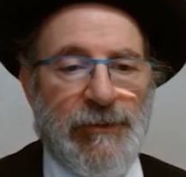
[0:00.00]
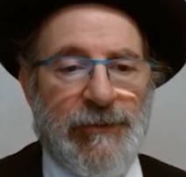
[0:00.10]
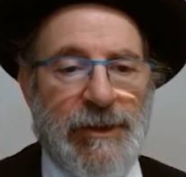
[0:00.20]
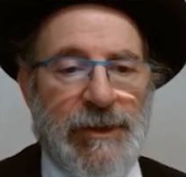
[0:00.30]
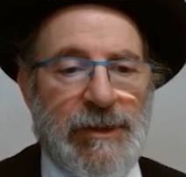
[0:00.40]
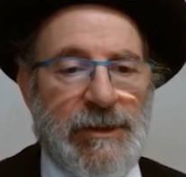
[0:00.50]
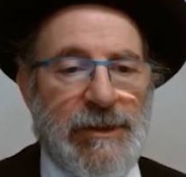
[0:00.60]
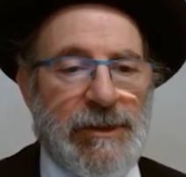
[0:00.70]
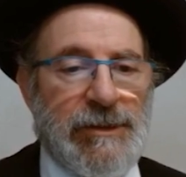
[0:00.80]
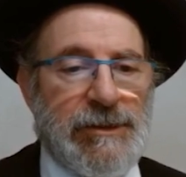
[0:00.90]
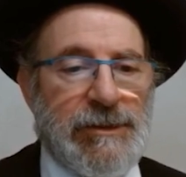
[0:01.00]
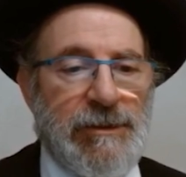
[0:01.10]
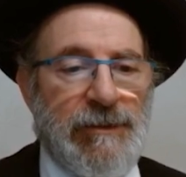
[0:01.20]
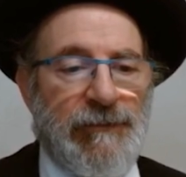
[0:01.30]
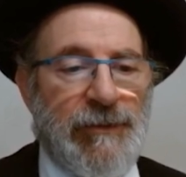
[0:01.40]
thing is
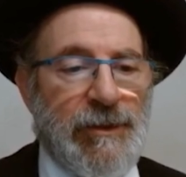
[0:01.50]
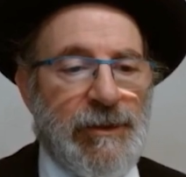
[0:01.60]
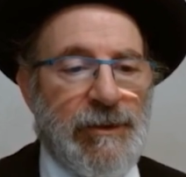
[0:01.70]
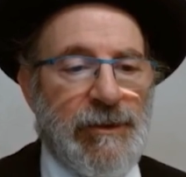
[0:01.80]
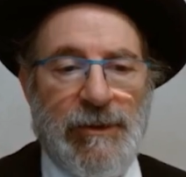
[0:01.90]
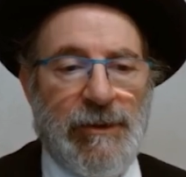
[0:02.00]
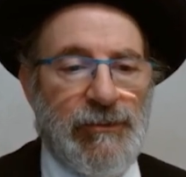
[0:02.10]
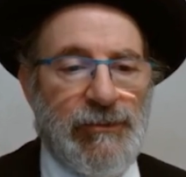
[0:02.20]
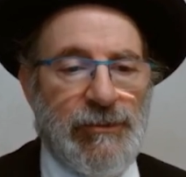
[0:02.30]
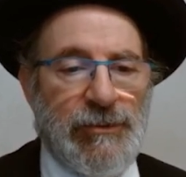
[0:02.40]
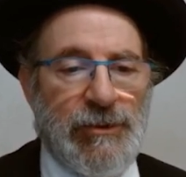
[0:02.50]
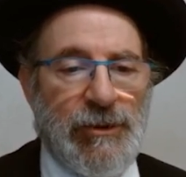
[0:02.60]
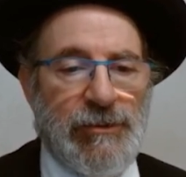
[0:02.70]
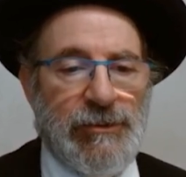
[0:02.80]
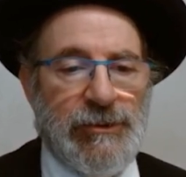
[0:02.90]
if the rook
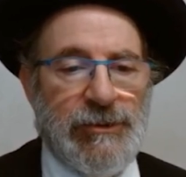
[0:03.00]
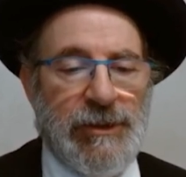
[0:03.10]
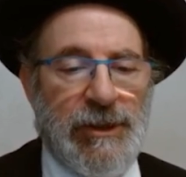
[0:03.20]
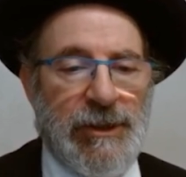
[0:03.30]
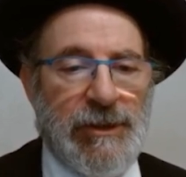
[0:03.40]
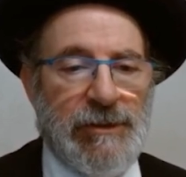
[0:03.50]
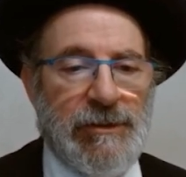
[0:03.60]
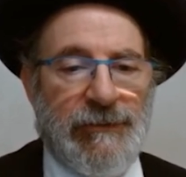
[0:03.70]
goes here,